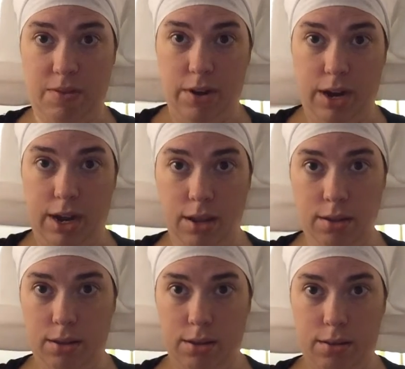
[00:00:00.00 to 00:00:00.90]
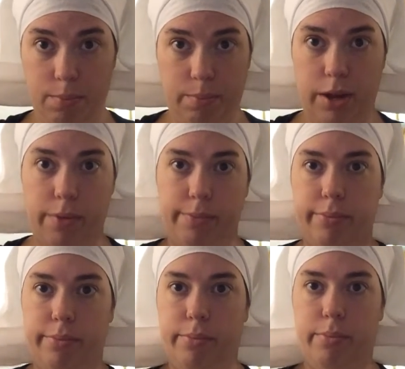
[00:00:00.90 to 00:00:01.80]
very, you know,
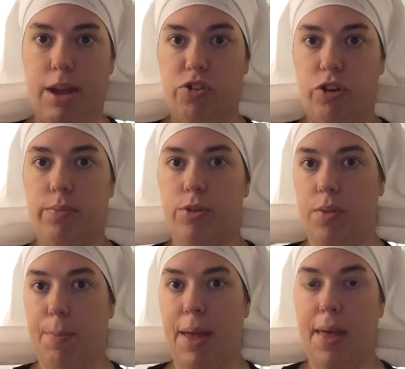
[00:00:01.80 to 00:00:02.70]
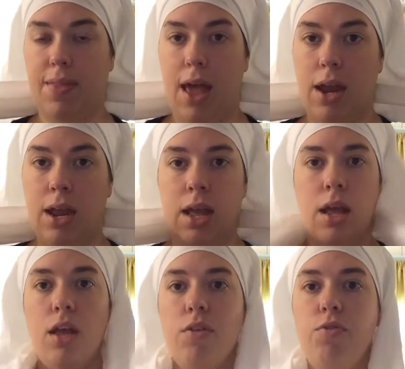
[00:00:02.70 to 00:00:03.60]
major. So about like that.
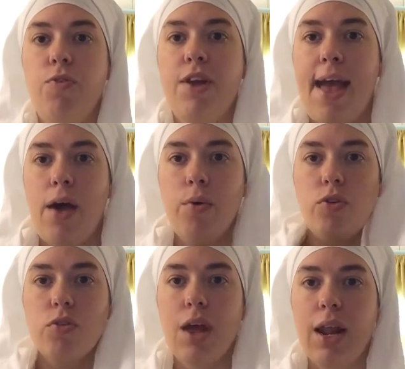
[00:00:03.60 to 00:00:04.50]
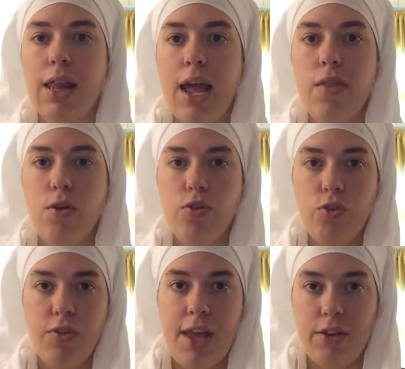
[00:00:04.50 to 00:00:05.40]
For now, just kind of lay those
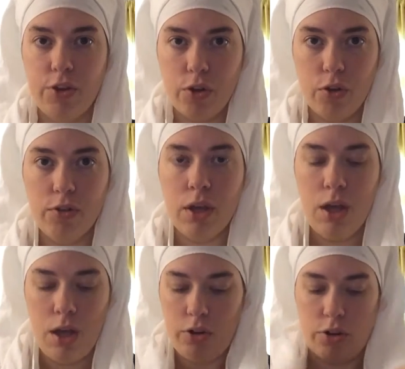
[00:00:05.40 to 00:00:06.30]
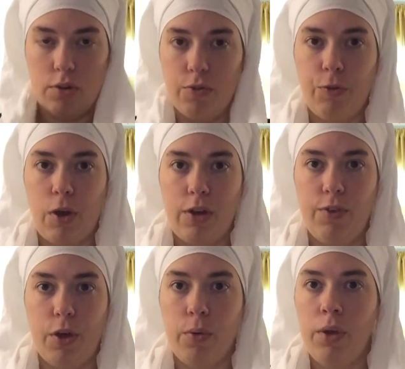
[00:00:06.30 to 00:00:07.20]
two tentacles just in front of
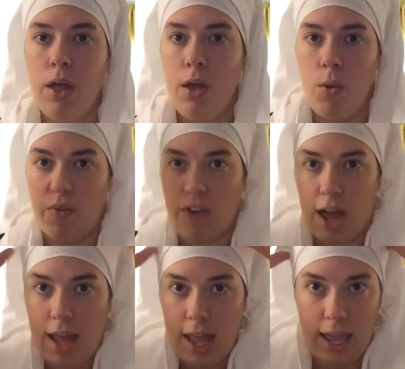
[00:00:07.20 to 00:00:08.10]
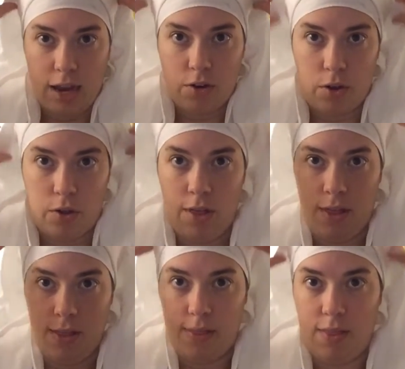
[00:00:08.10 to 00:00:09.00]
you. We've got to handle
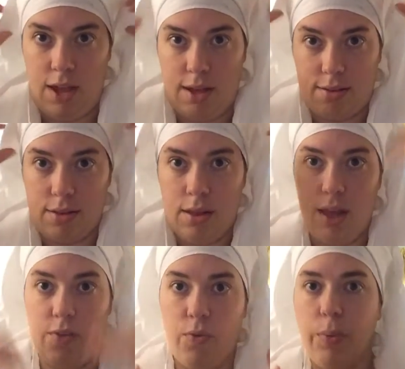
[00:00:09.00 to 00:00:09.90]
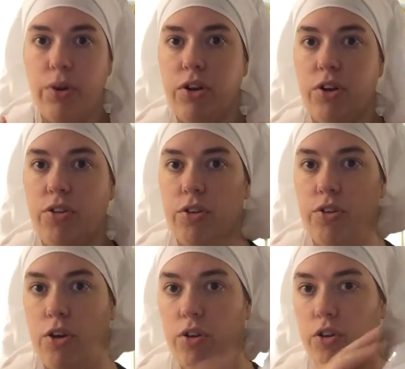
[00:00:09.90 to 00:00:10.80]
this. If we were to just
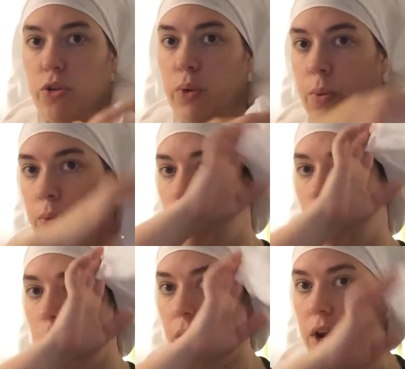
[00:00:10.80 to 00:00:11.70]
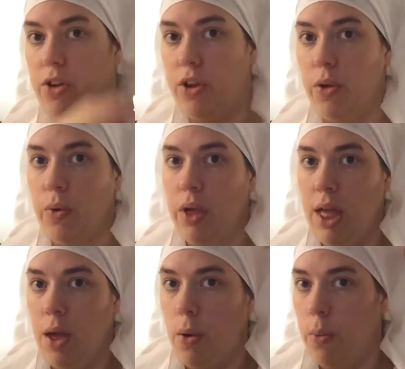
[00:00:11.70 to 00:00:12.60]
start doing what we're going to do,
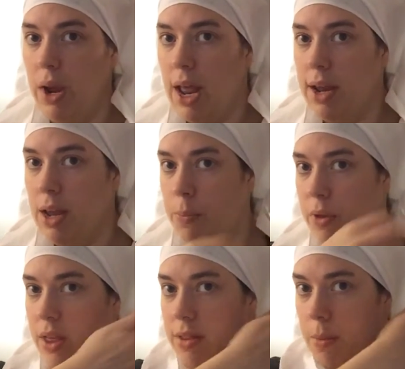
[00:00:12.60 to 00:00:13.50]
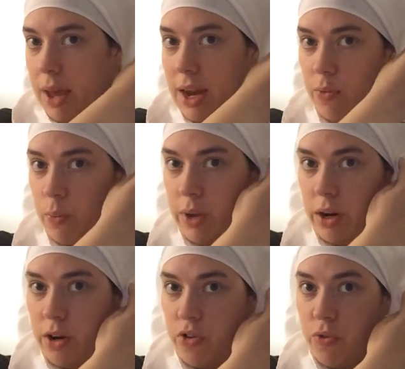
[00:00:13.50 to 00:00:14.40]
we'd end up with some kind of
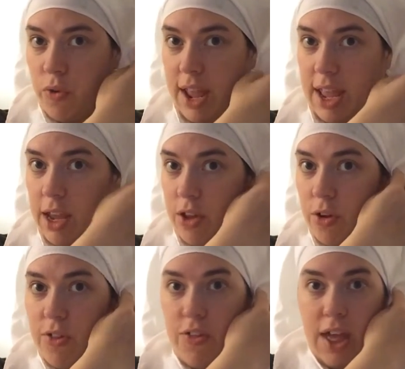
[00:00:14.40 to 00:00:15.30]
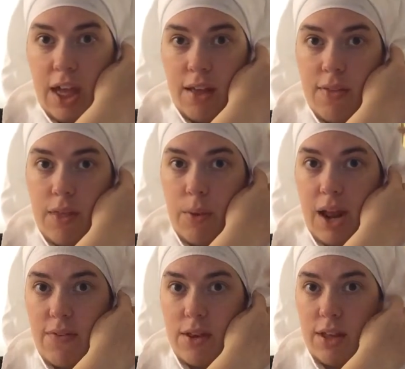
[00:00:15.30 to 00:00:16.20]
weird triangular thing that we'd
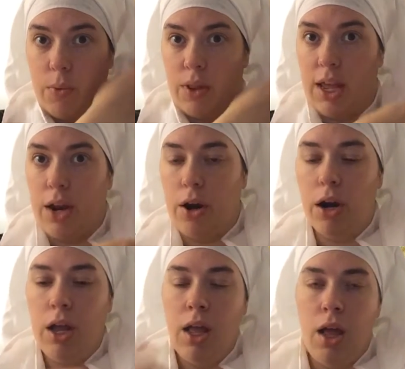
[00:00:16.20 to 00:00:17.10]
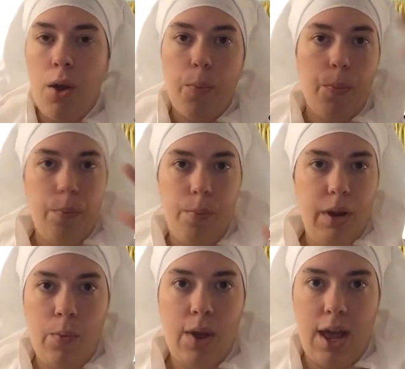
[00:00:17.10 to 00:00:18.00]
have to deal with later. We
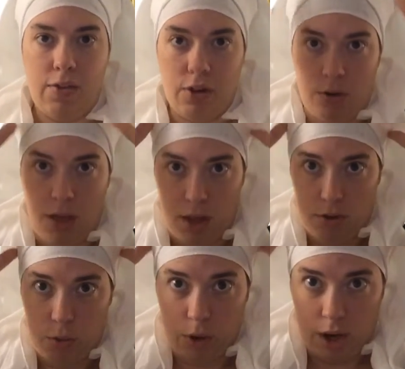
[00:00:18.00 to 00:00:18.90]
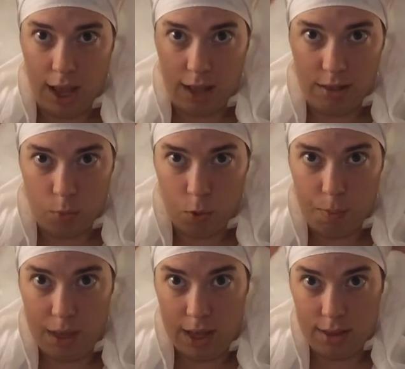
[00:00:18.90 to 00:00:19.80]
don't want to have to do that. So we're going to add some more
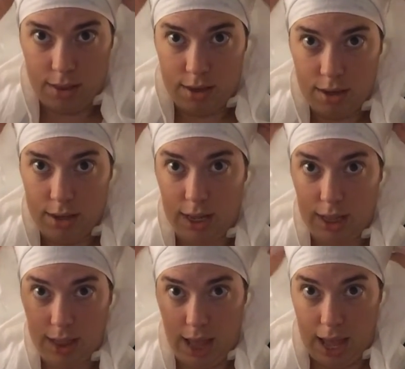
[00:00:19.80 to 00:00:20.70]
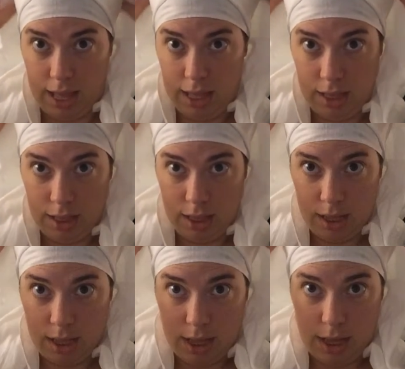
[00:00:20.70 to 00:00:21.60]
pins to get that
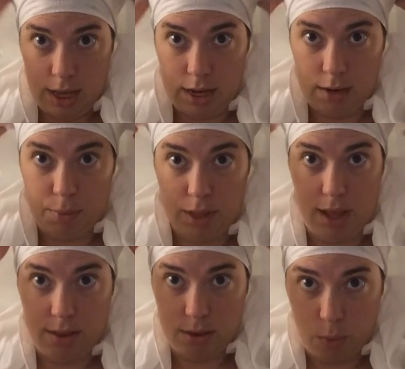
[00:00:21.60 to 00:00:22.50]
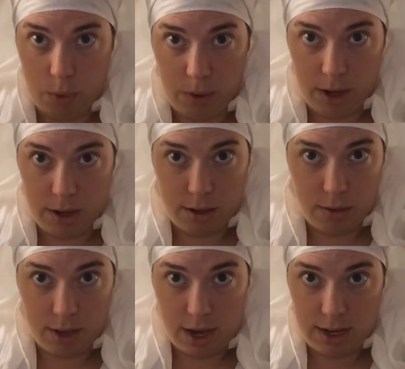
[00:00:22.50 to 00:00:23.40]
into place. So what we're going to do
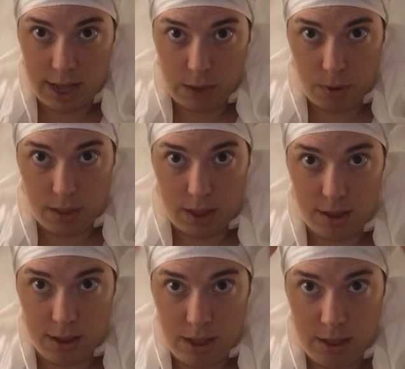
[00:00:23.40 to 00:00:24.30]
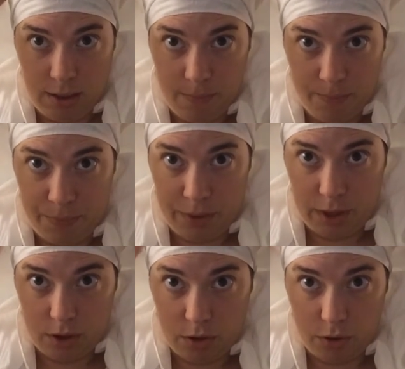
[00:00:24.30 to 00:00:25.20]
is kind of take where these
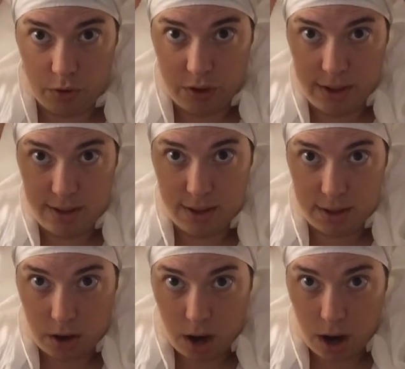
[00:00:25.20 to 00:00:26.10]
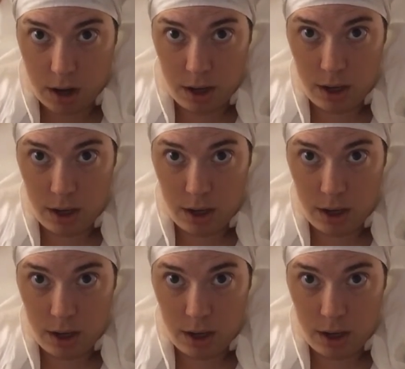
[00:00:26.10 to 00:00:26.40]
sort of creases are,